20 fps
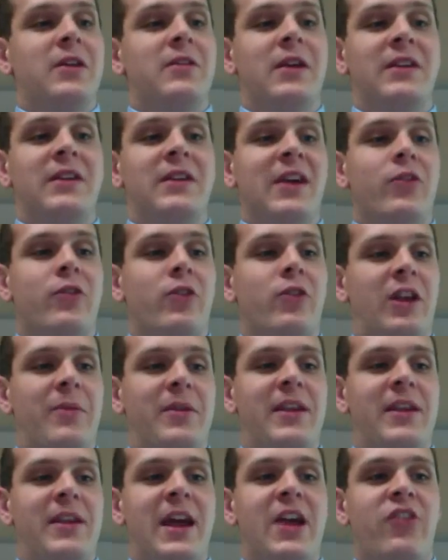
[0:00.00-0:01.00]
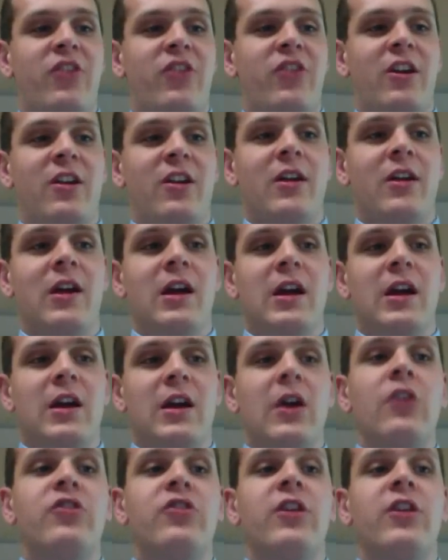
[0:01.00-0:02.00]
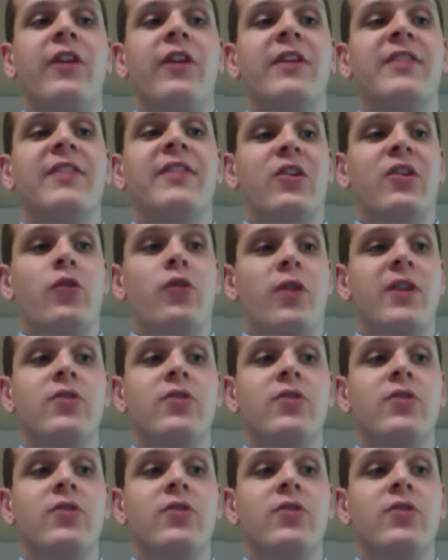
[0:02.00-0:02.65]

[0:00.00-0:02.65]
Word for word: executory limitation, shifting executory